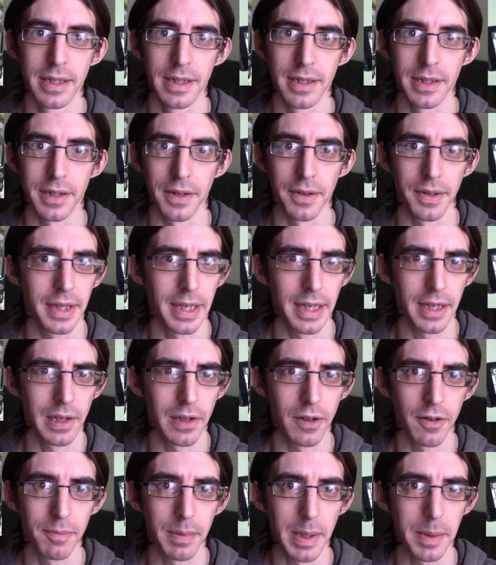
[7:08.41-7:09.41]
So I think a
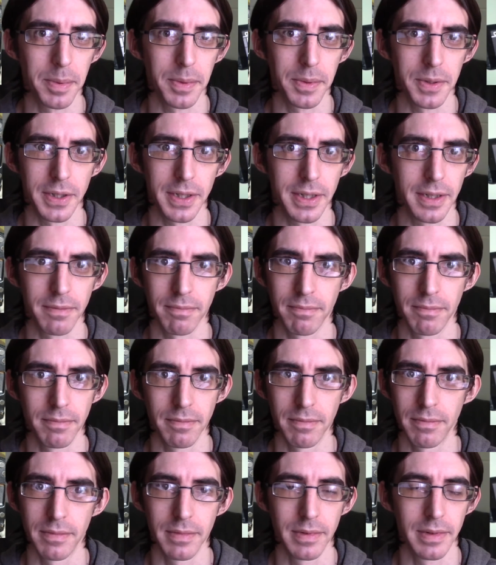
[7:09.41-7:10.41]
lot of people just
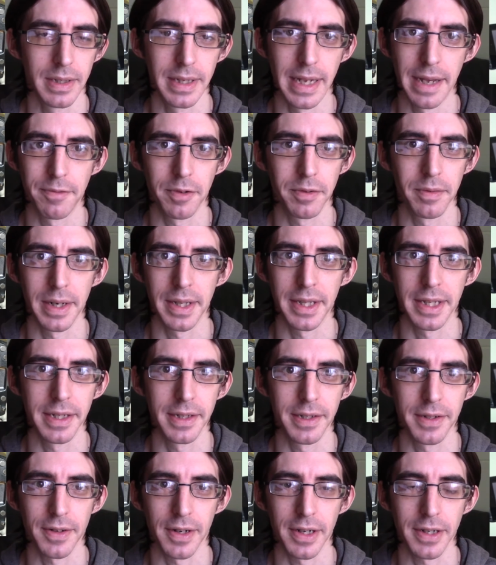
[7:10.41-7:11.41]
never read the
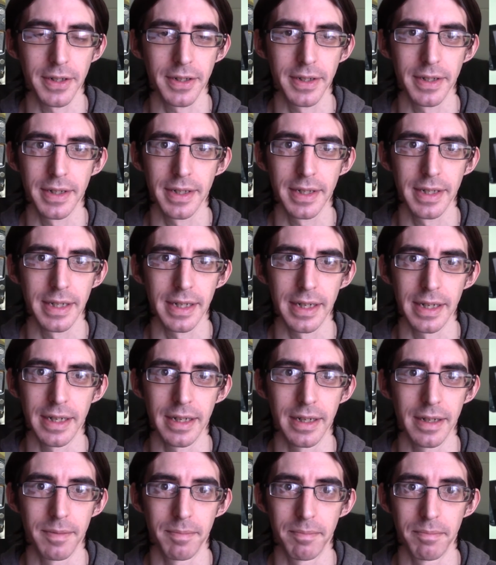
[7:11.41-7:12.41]
instructions,
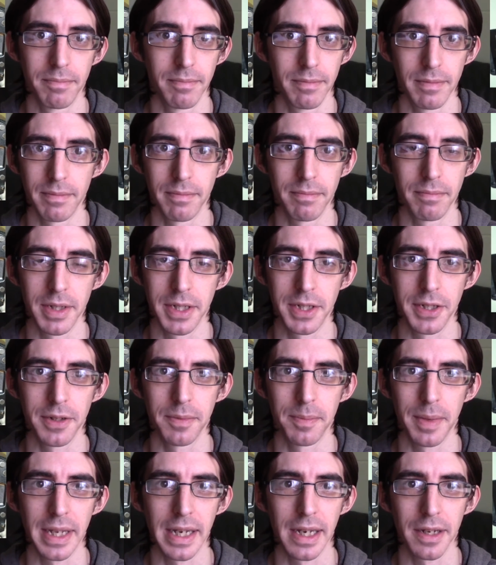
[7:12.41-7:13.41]

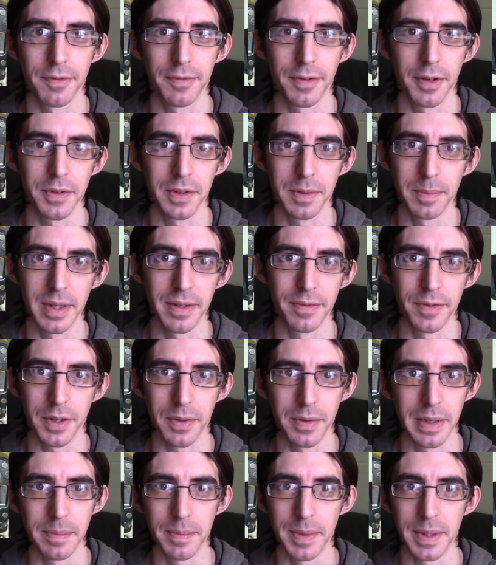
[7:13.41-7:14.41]
assumed they had a faulty bit of
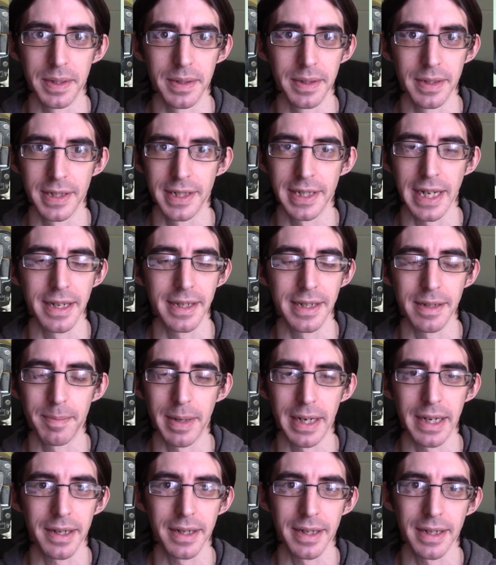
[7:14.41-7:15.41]
equipment, sent it
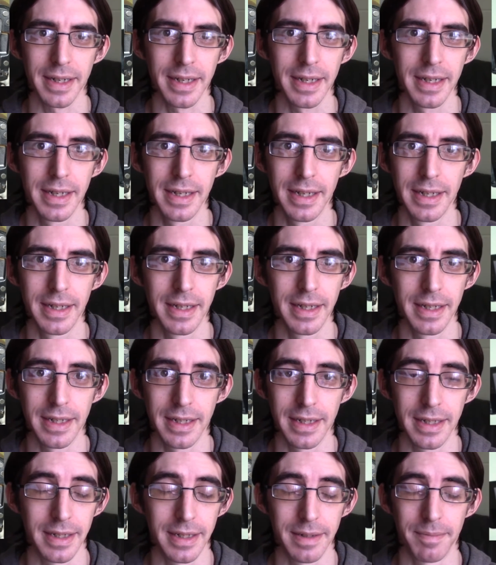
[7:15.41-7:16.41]
back.
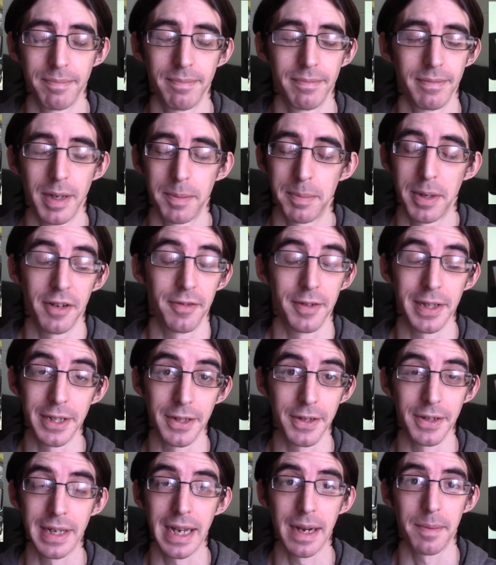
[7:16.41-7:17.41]
A perfectly
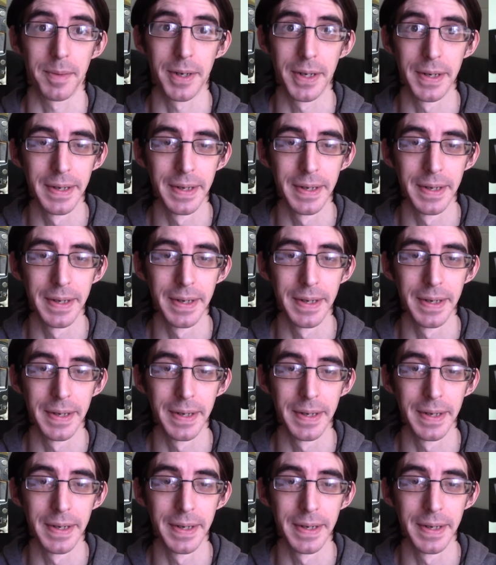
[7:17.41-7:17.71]
good camera.